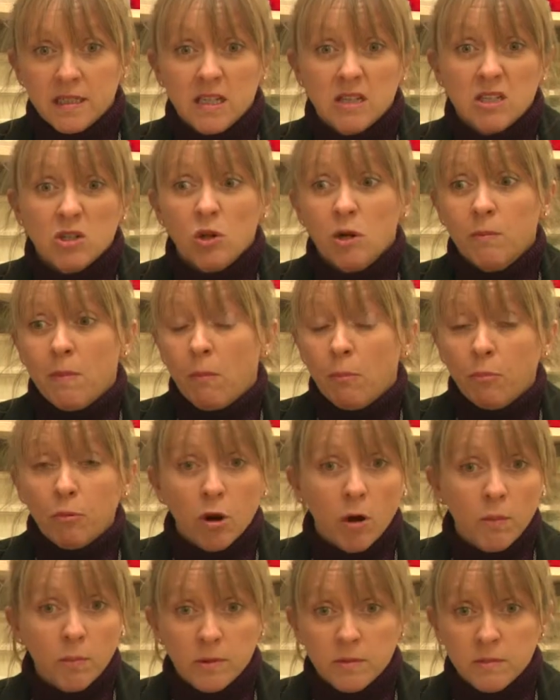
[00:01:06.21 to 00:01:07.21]
And it's all about
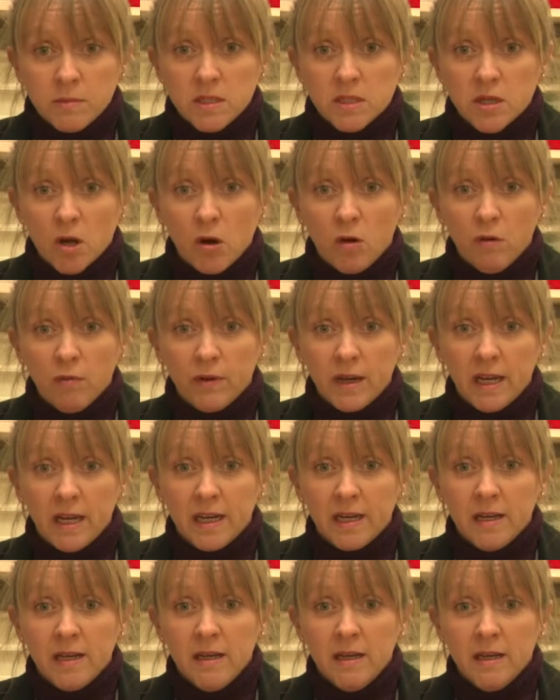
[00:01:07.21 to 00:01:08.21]
problem
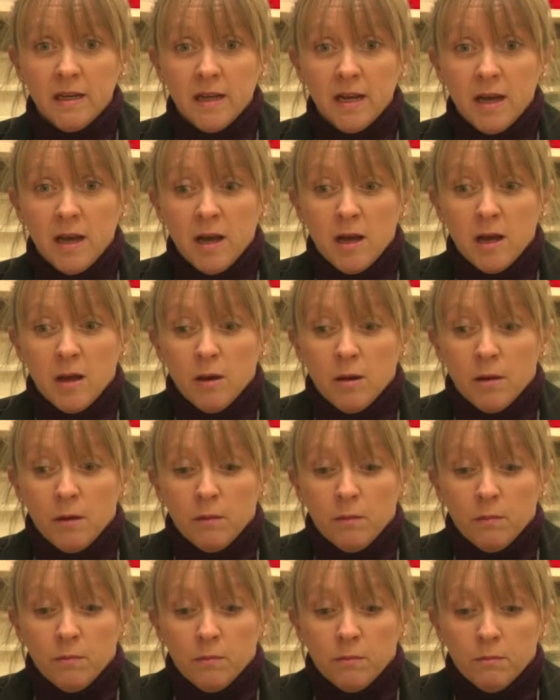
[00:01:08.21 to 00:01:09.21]
solving,
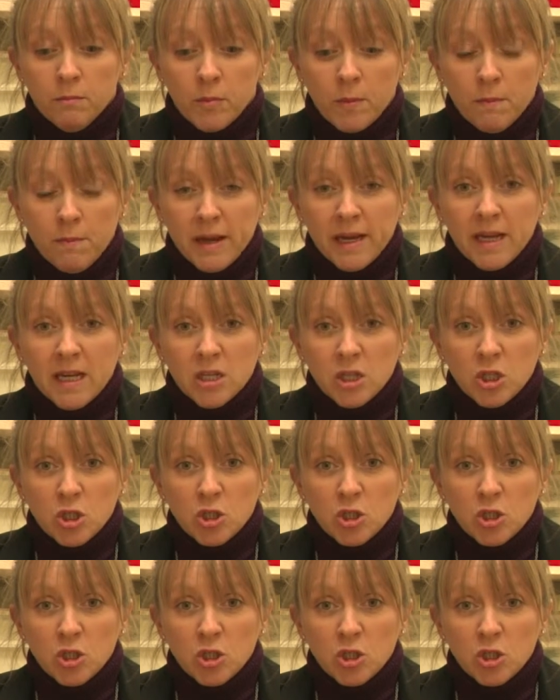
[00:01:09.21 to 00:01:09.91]
but making